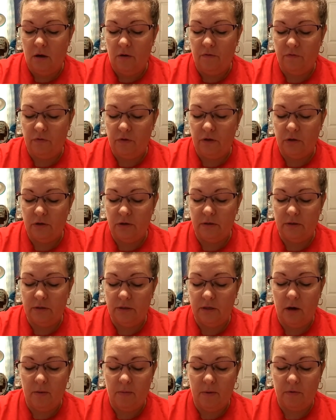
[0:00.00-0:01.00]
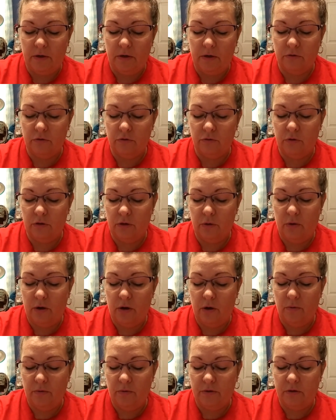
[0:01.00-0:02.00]
Hopefully you can see all my wrinkles really
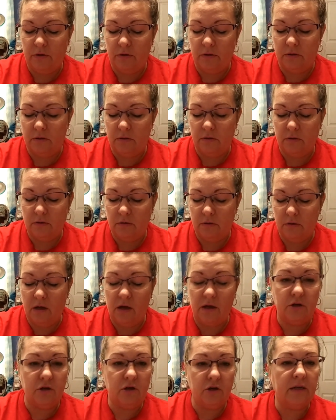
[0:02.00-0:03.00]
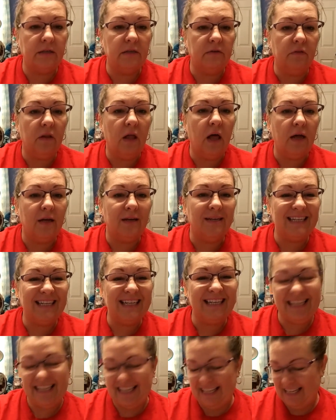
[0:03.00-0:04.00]
well with this unattractive light.